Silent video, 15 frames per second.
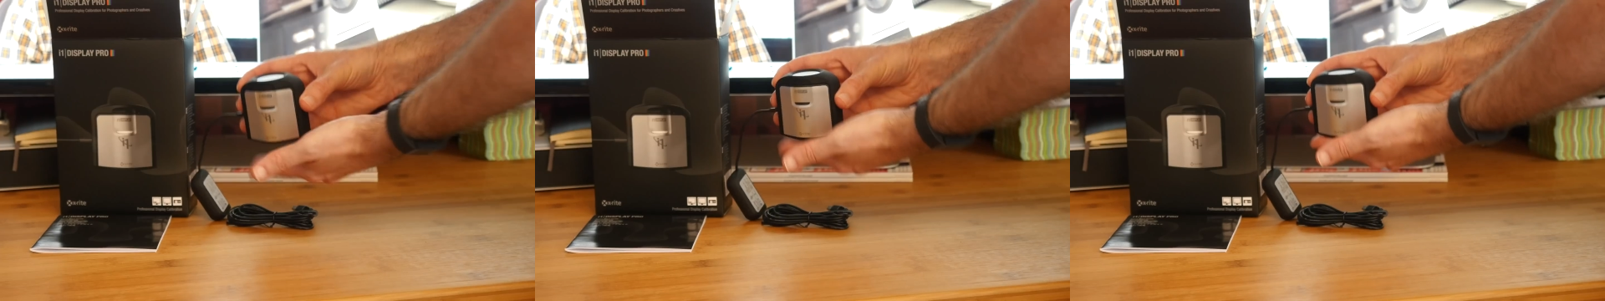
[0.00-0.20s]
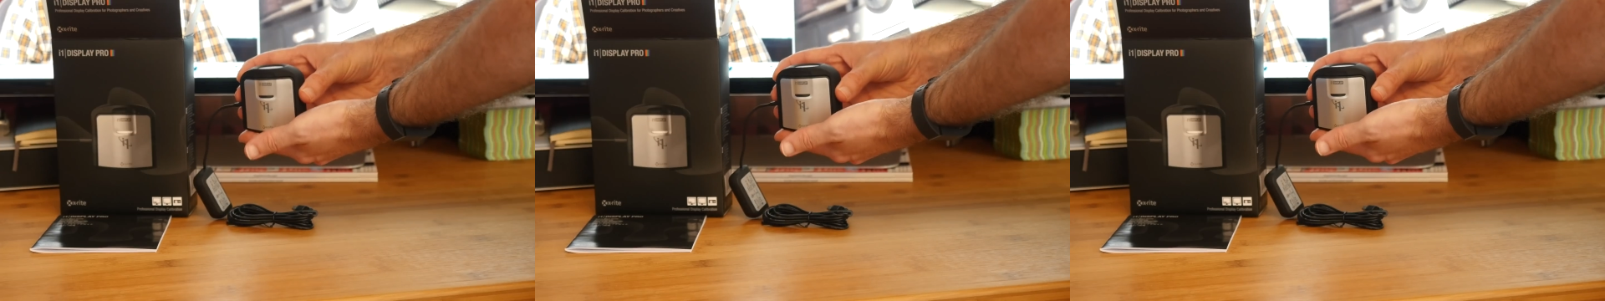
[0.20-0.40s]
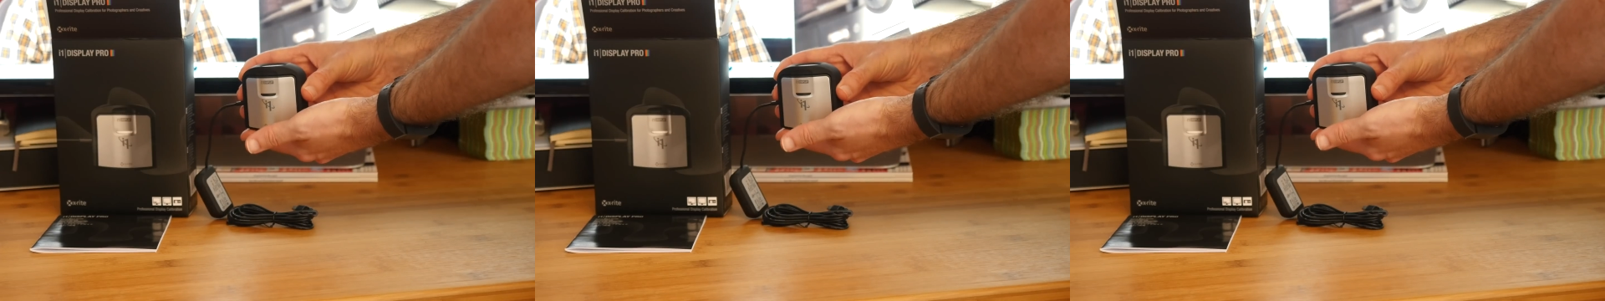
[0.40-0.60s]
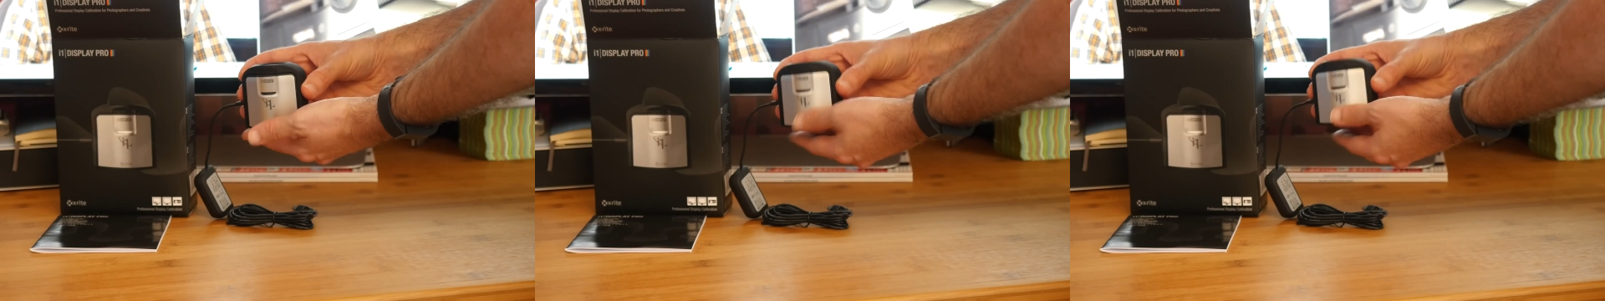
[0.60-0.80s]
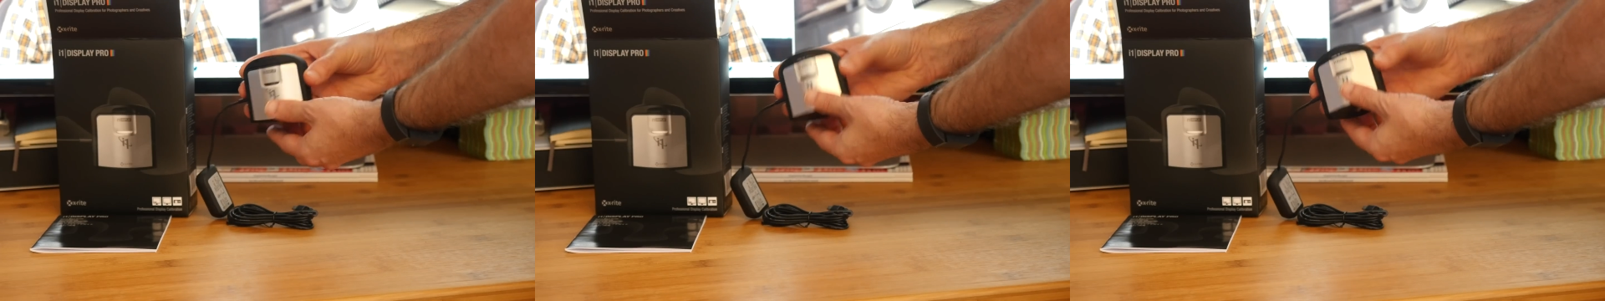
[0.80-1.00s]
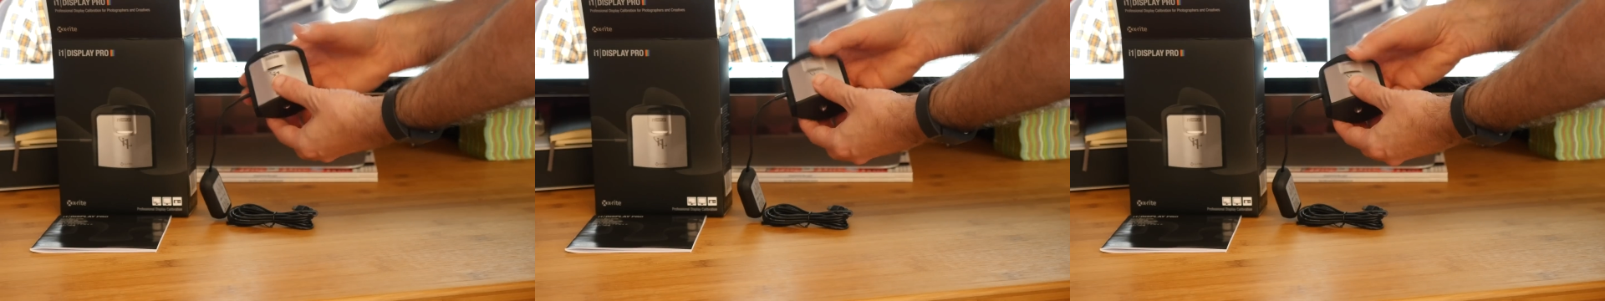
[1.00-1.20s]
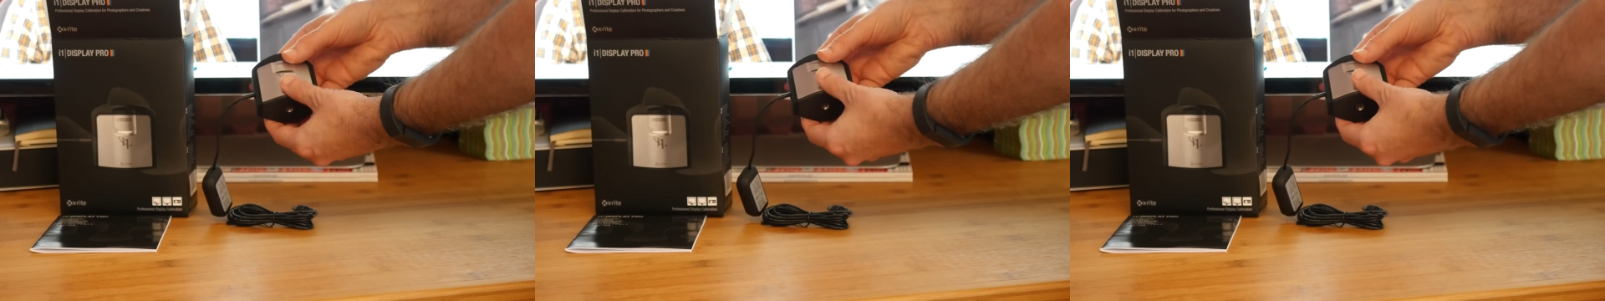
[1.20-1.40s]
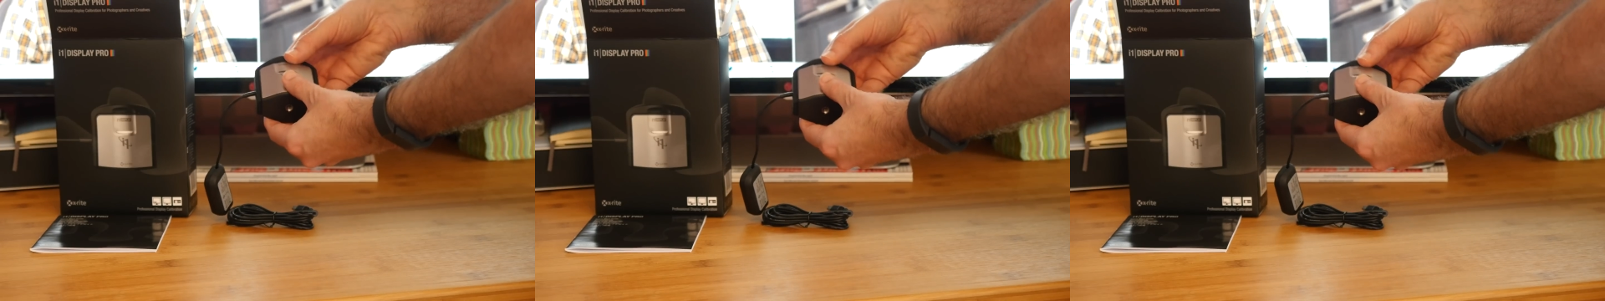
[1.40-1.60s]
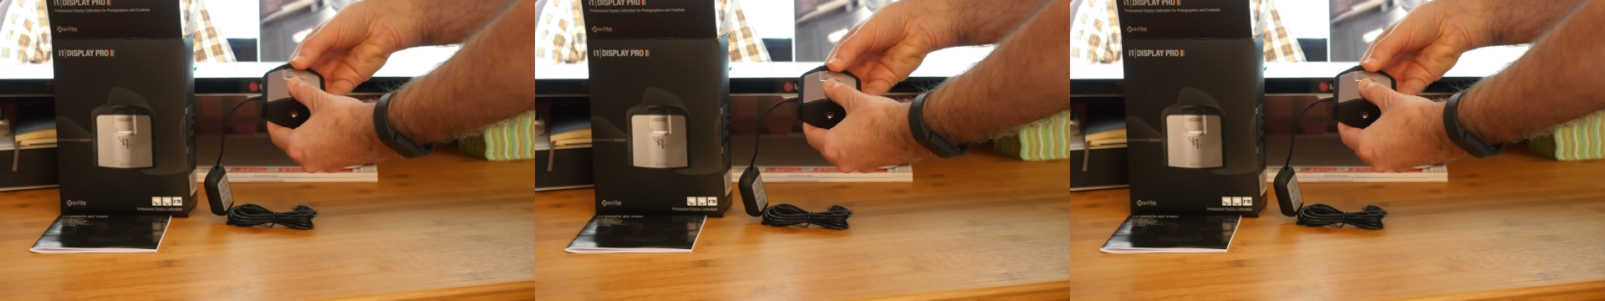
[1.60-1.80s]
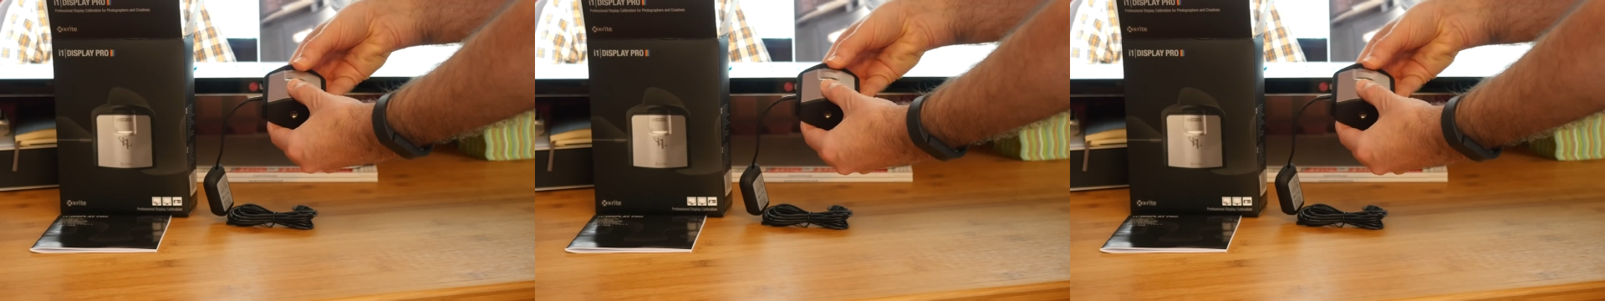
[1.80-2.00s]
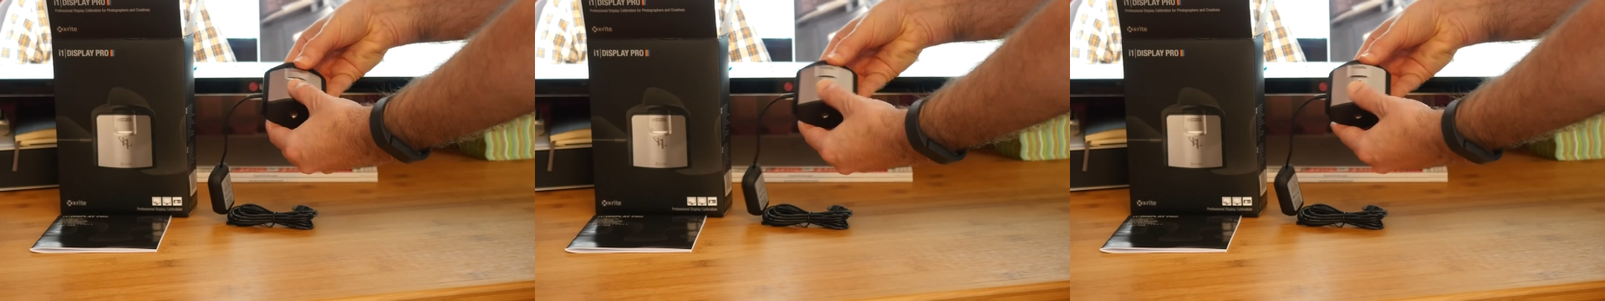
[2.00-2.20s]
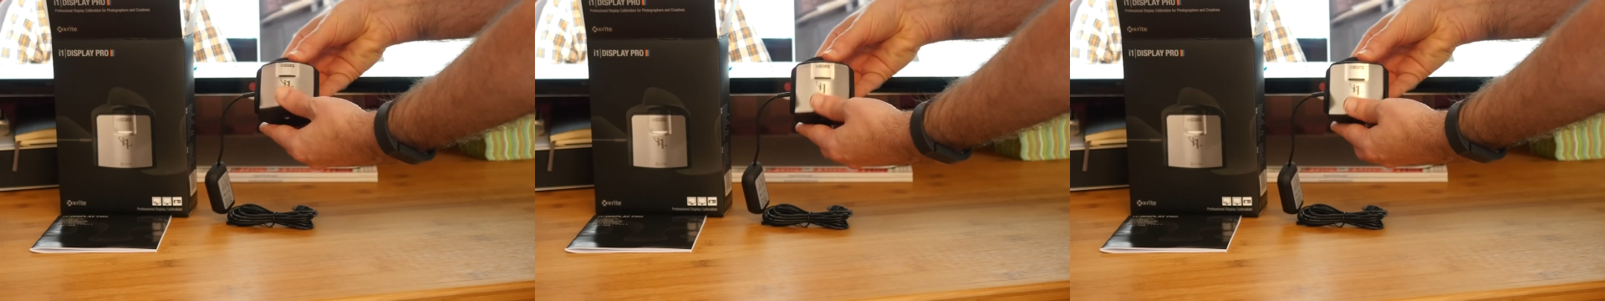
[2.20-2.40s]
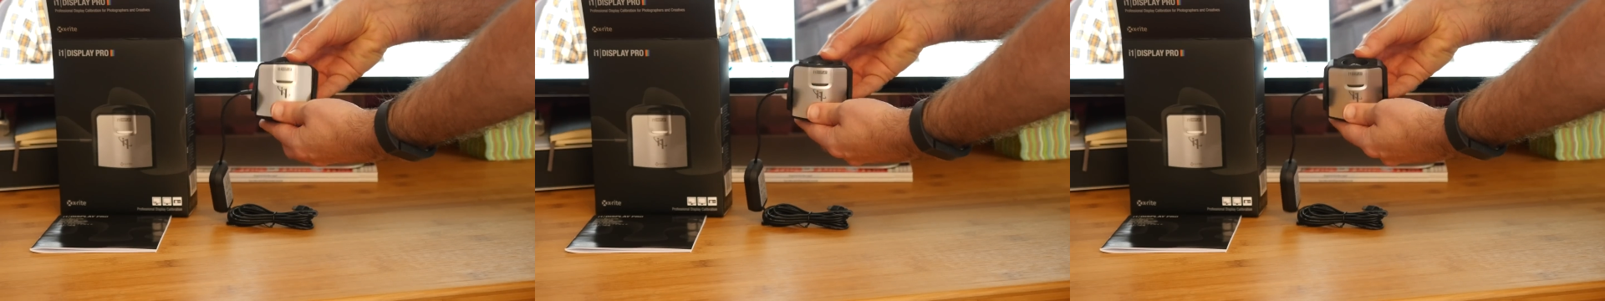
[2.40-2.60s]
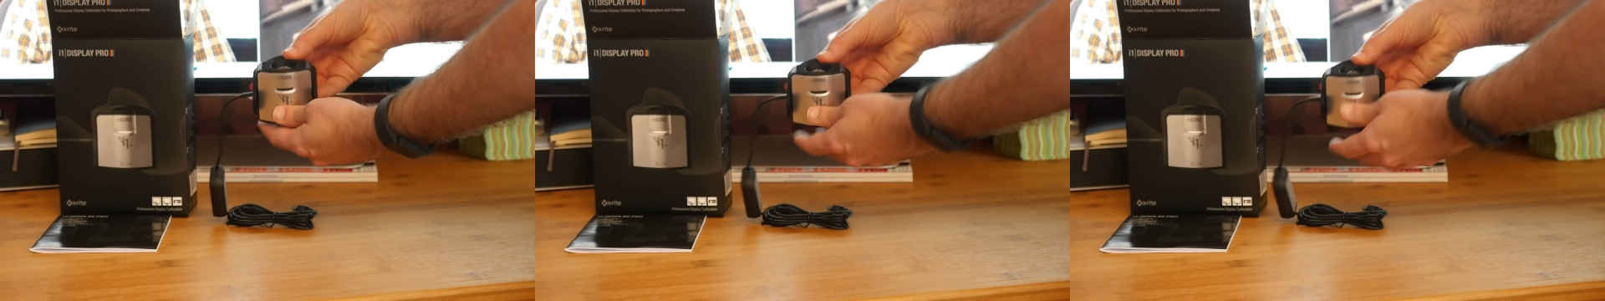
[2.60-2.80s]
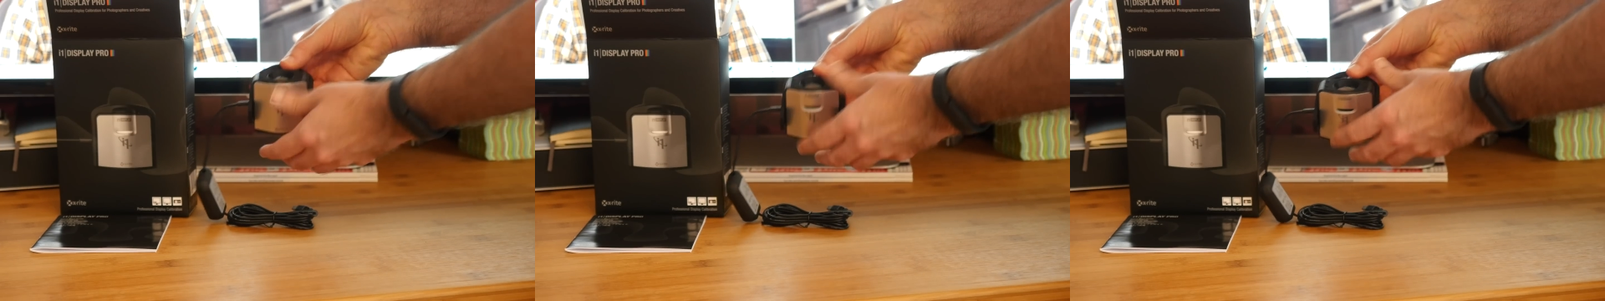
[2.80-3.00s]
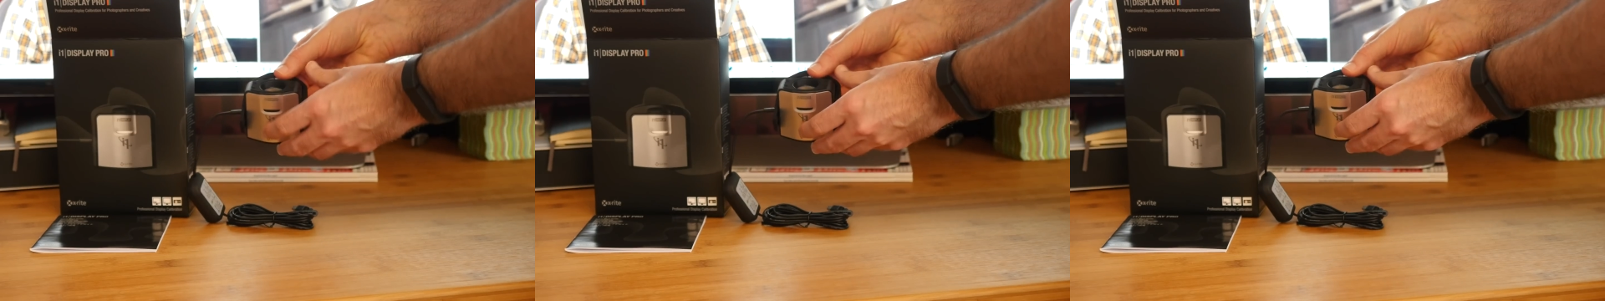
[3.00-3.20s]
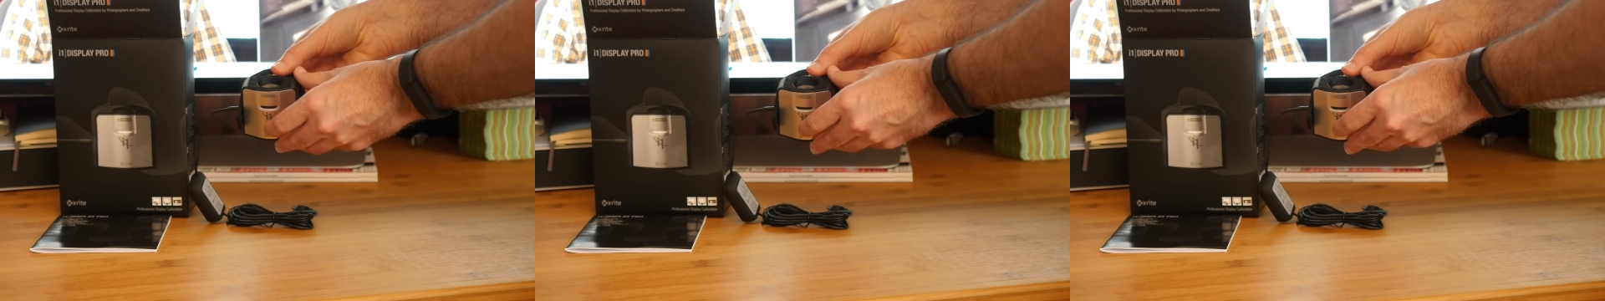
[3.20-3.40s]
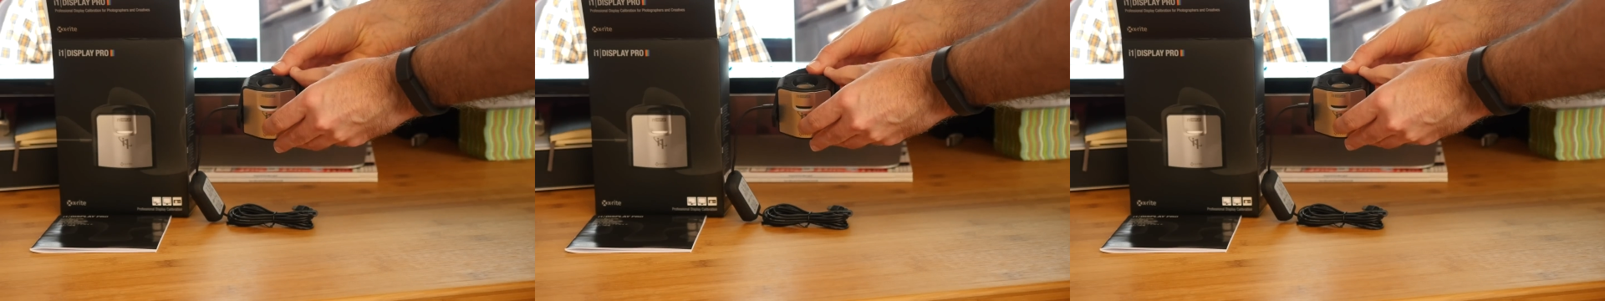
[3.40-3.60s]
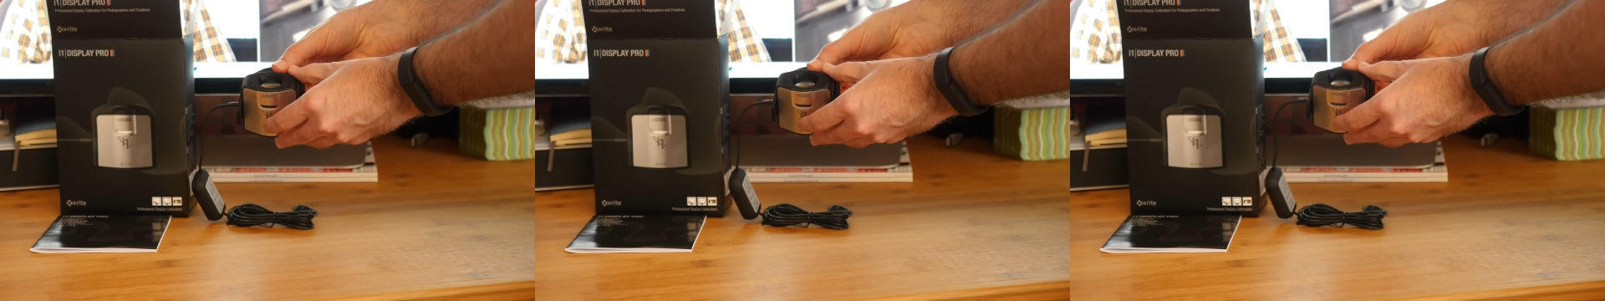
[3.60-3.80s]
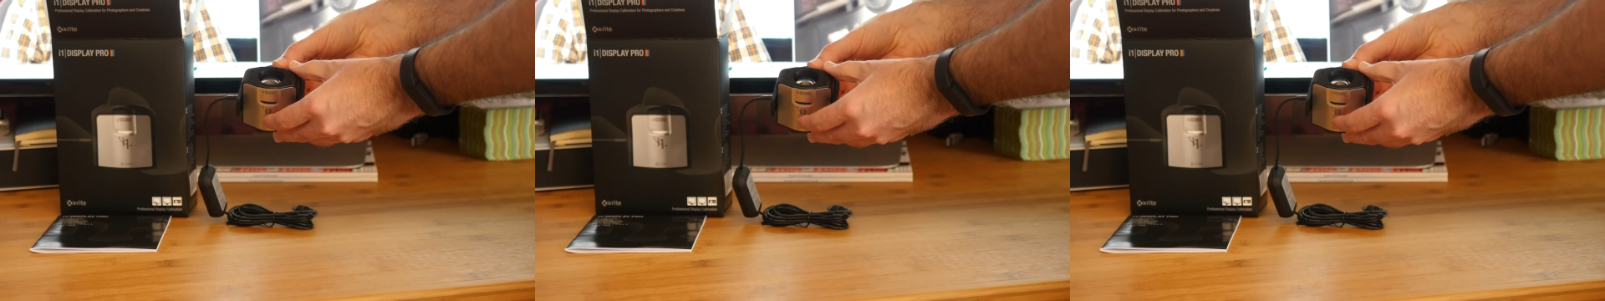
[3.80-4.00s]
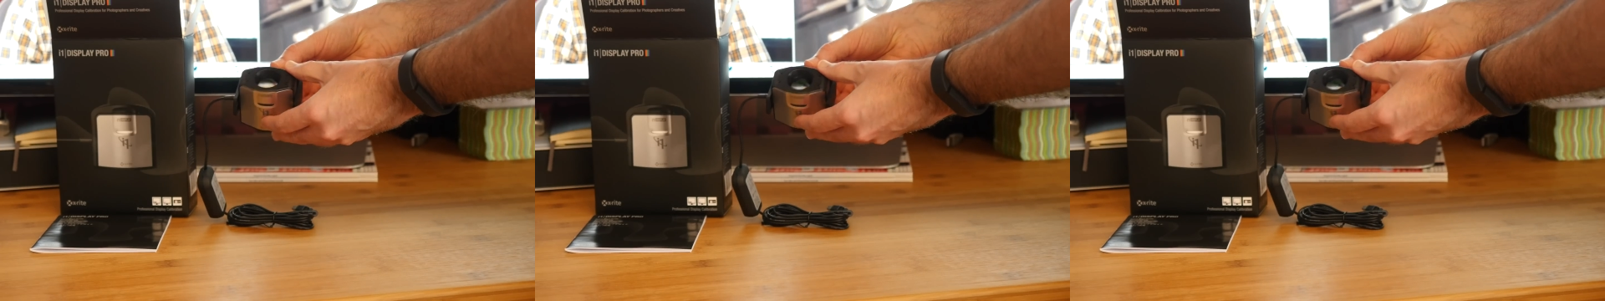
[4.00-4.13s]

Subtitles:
[unreadable: no face in view]